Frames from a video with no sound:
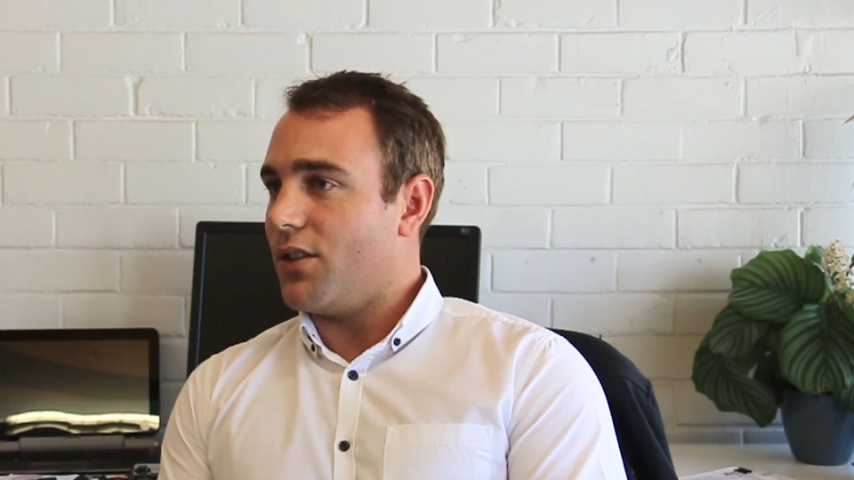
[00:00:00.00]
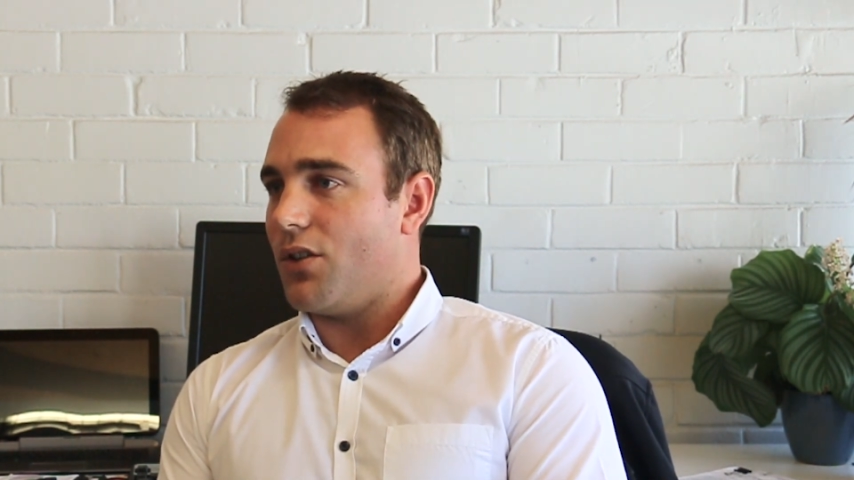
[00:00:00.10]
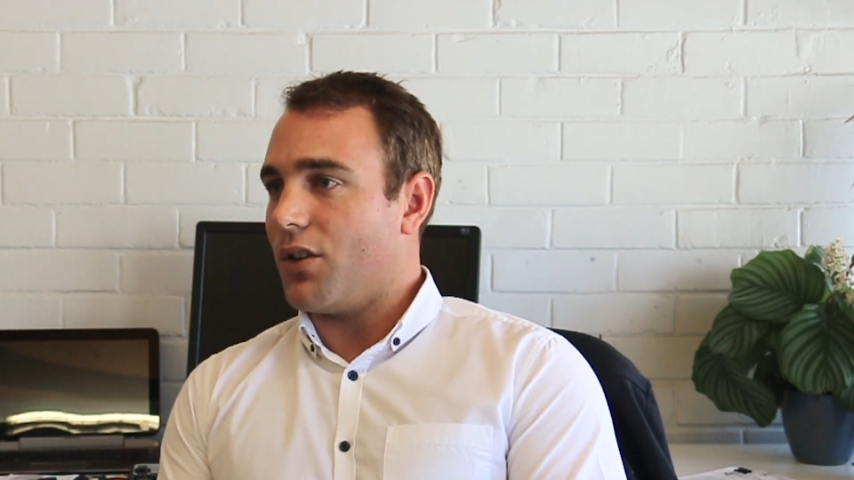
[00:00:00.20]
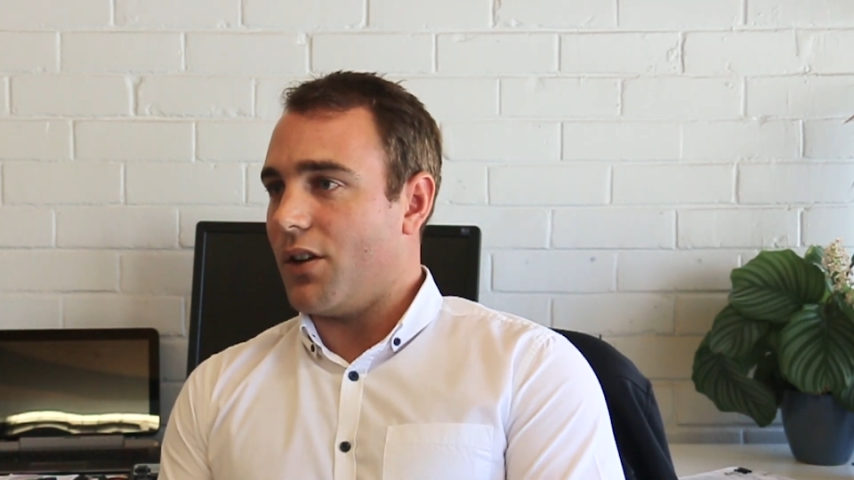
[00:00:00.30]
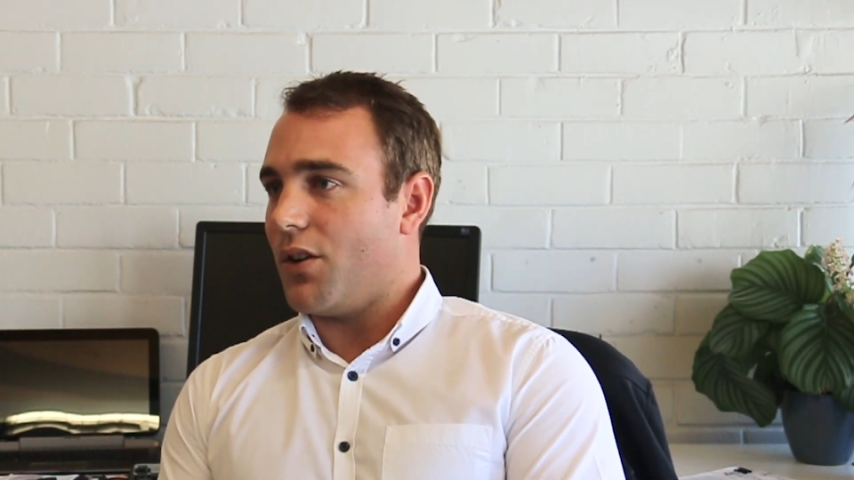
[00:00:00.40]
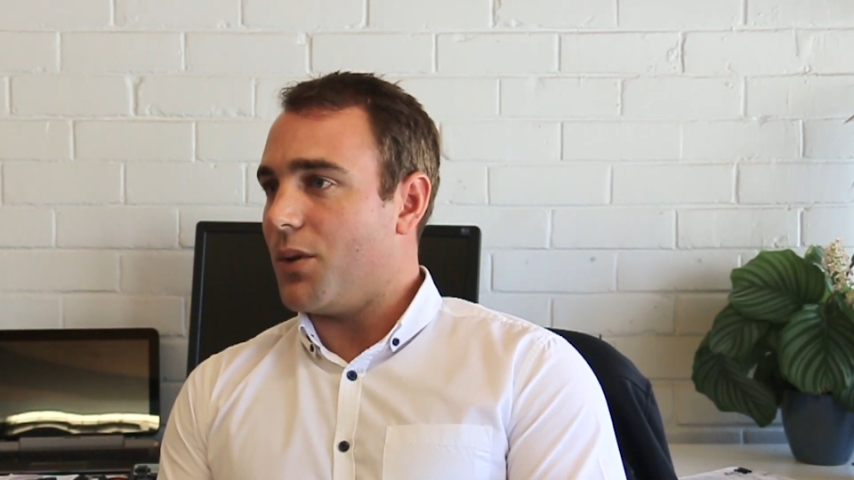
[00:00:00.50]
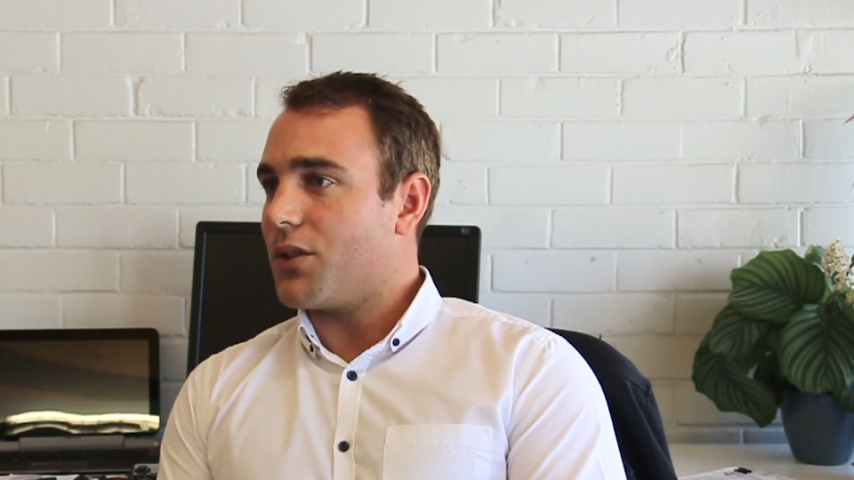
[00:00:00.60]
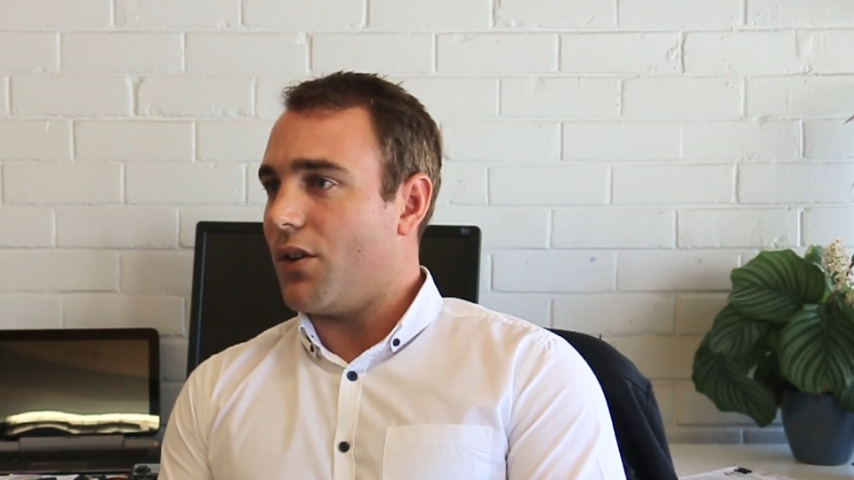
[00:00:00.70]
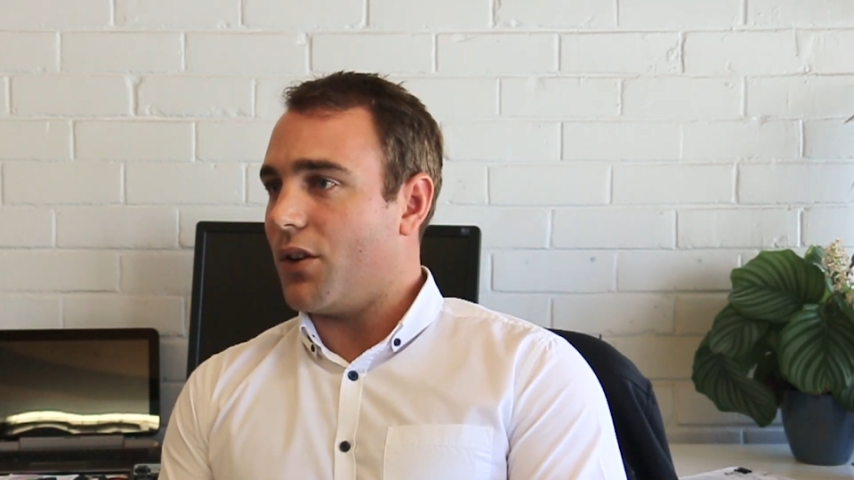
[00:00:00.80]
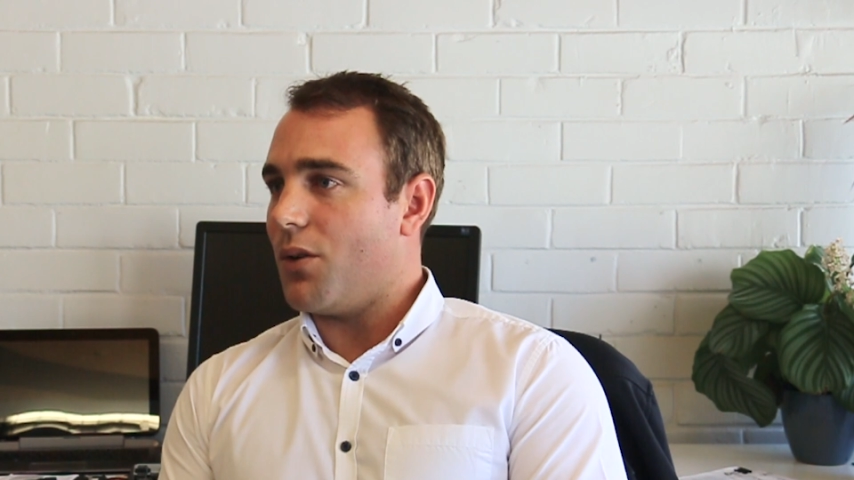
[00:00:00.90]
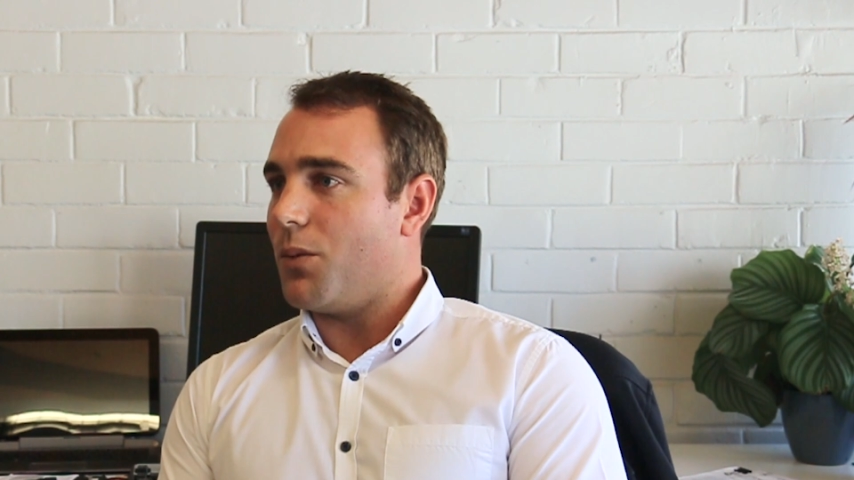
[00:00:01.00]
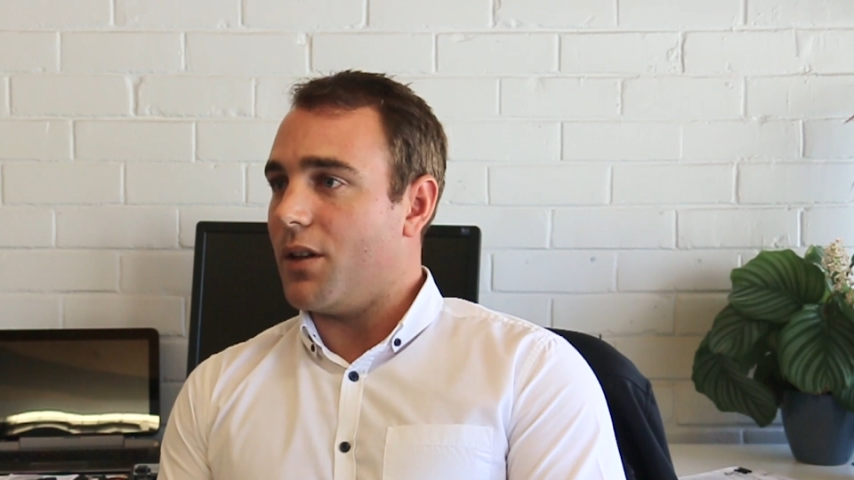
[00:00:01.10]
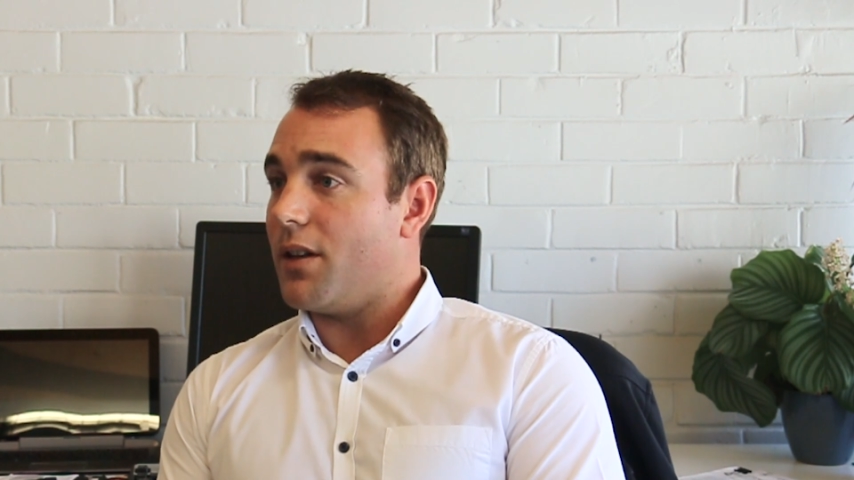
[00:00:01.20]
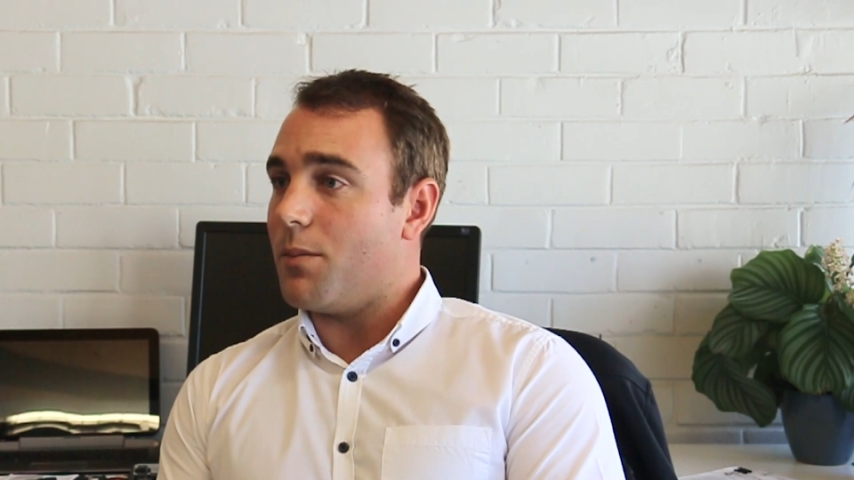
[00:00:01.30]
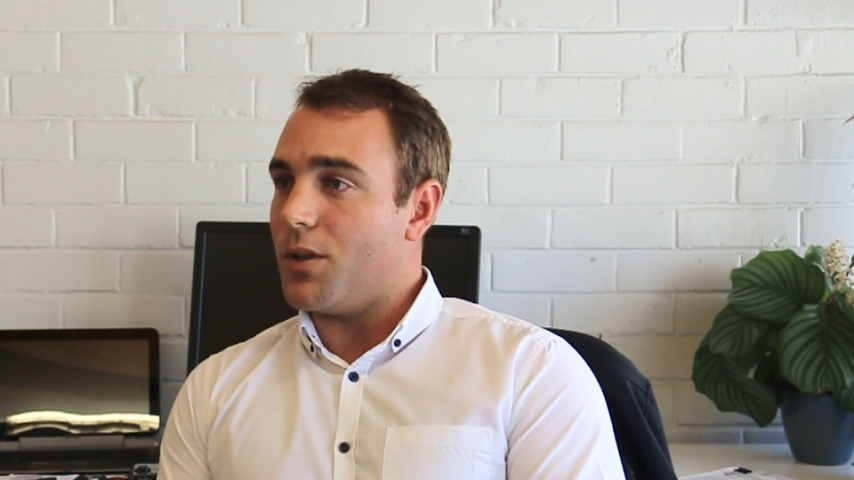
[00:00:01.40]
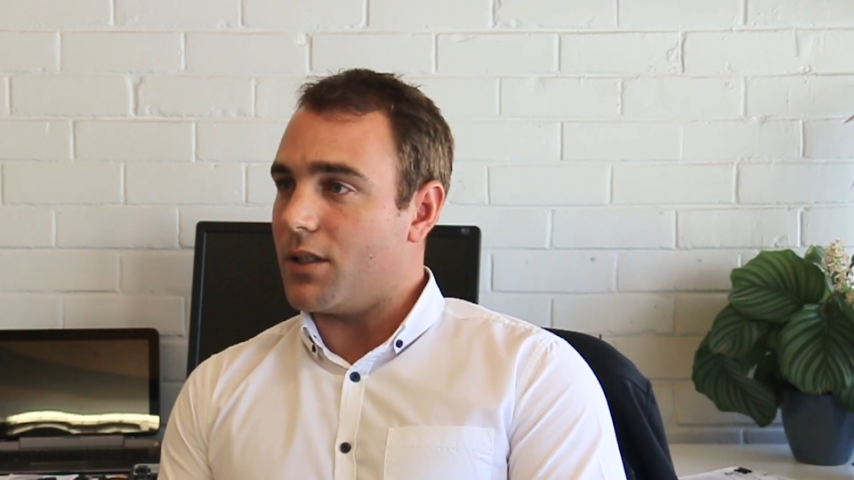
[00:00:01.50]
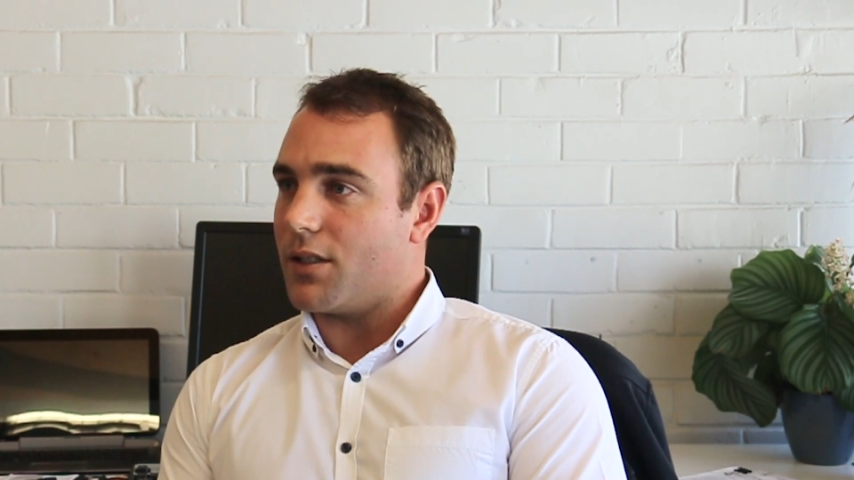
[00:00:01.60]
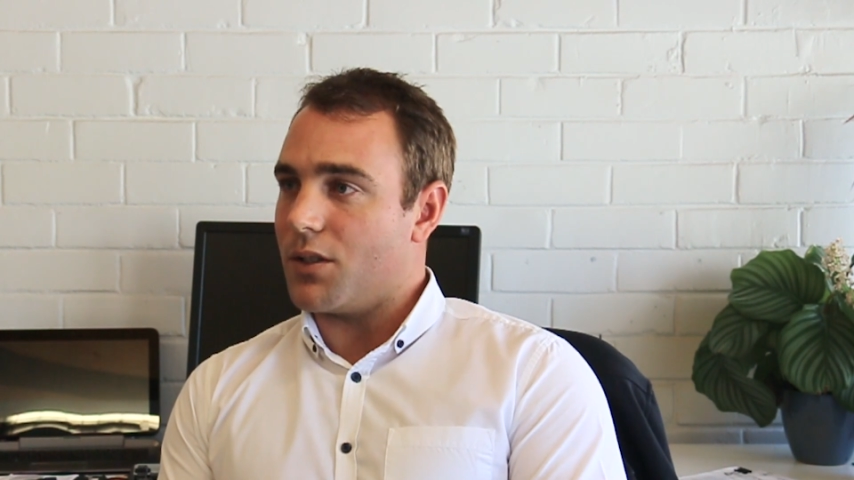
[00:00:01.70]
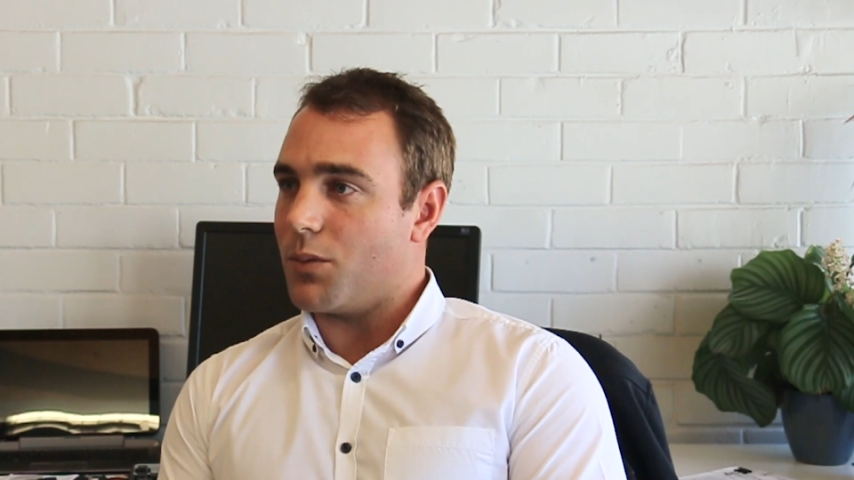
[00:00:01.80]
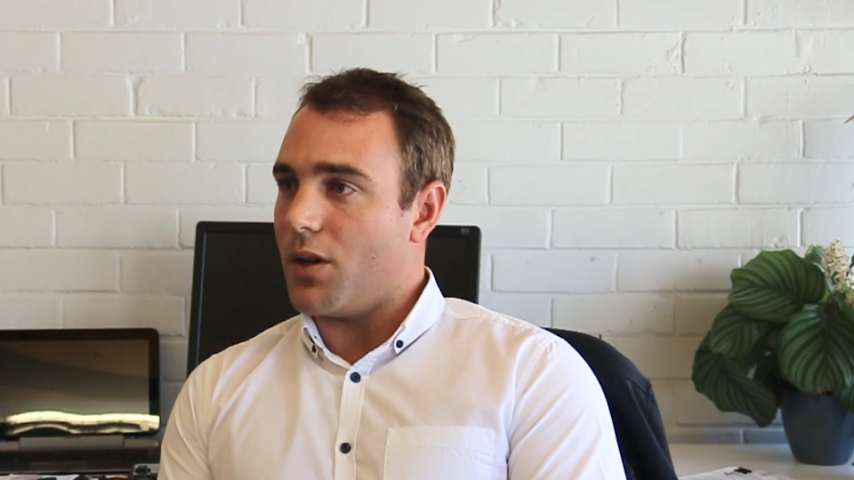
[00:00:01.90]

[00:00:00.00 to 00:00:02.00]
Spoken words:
you're not going to know what's going on within their business as